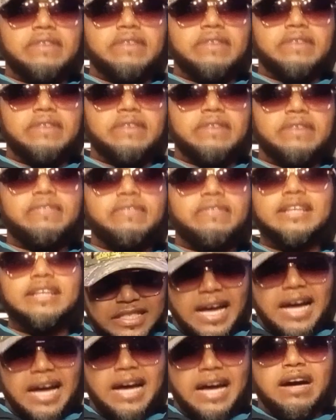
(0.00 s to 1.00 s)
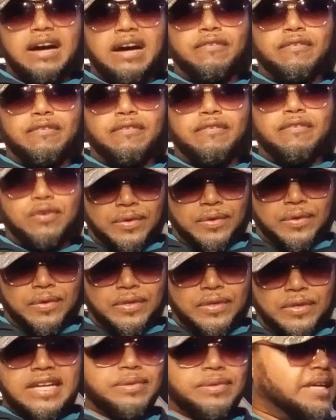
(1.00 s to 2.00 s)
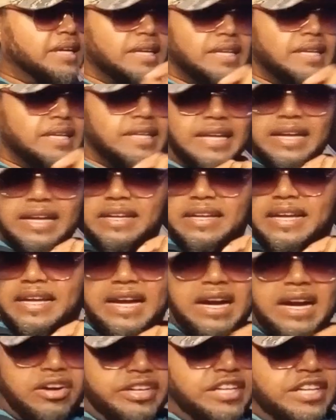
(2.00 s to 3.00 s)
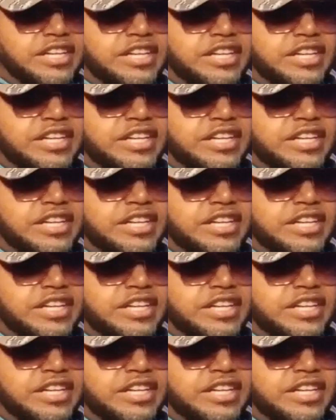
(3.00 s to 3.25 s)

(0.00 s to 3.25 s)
Yes, of course I do. Are they doing